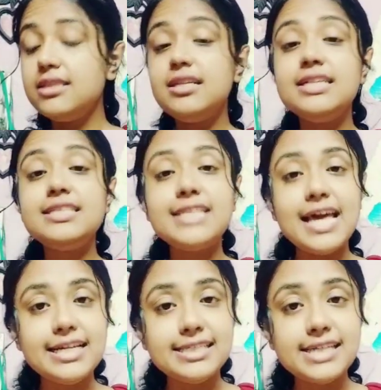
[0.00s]
this
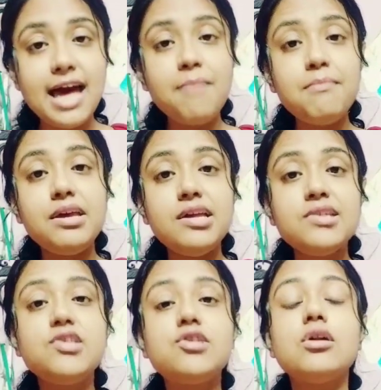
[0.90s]
exam
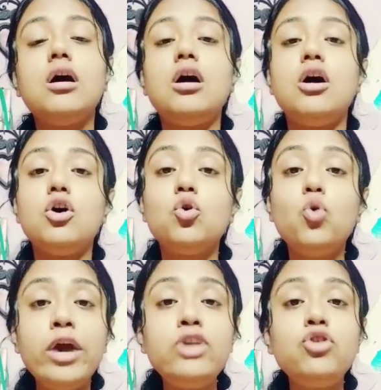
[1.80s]
is
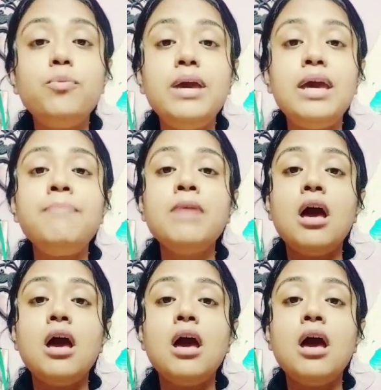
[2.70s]
going to be